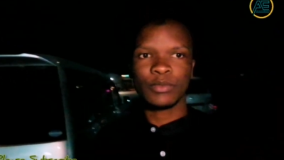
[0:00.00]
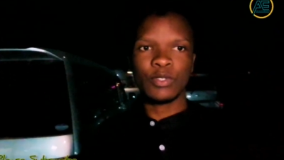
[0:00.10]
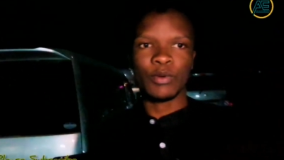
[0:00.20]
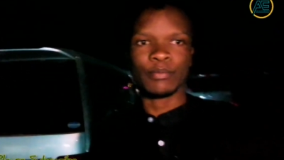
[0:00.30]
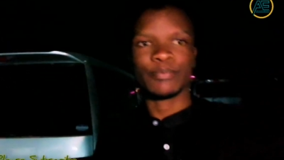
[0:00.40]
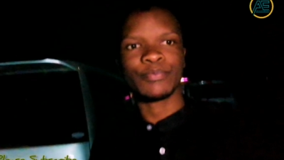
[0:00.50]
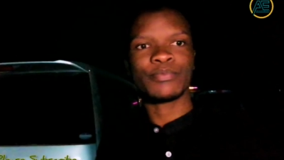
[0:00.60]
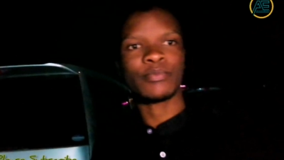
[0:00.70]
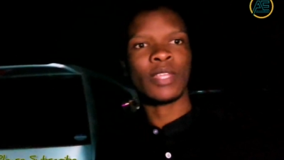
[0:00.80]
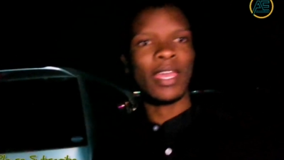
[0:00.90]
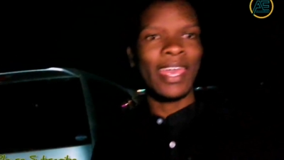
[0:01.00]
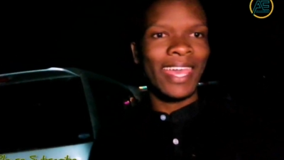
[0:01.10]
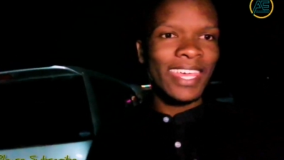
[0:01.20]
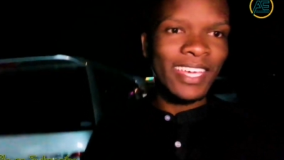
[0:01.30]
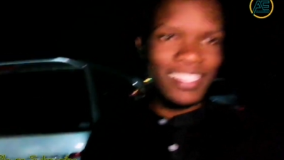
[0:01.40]
So
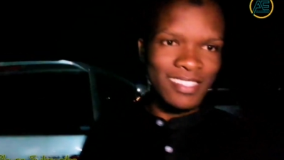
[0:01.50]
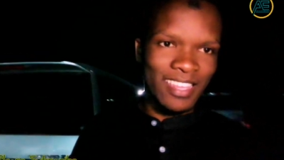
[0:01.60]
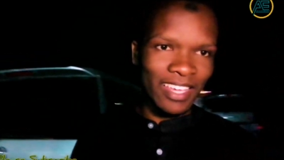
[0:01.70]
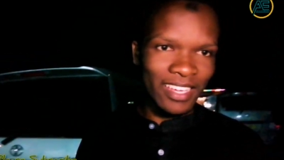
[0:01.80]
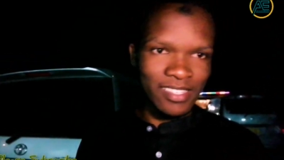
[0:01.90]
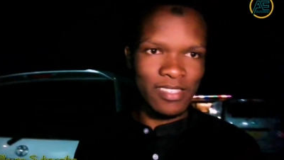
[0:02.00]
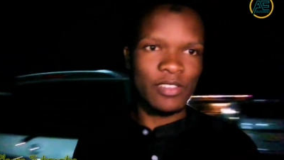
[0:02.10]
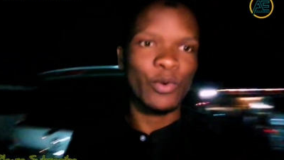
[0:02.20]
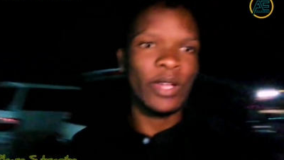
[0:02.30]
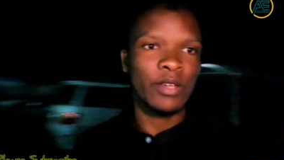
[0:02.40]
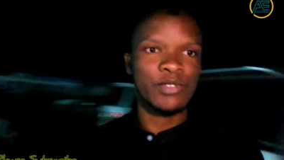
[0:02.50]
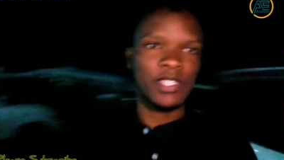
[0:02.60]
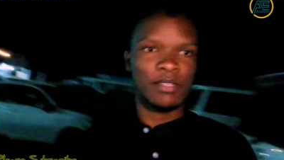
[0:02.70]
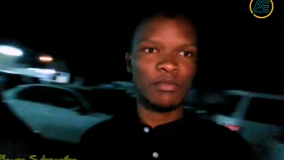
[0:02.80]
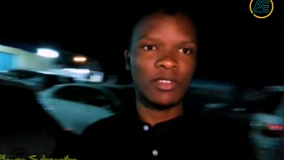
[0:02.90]
here is the case where you
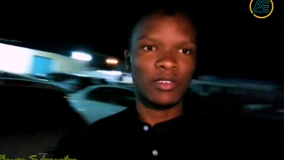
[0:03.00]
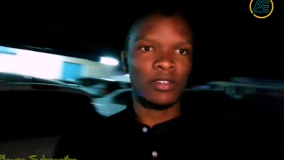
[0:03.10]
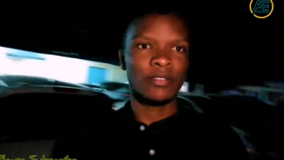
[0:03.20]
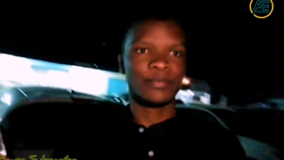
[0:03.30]
see me here.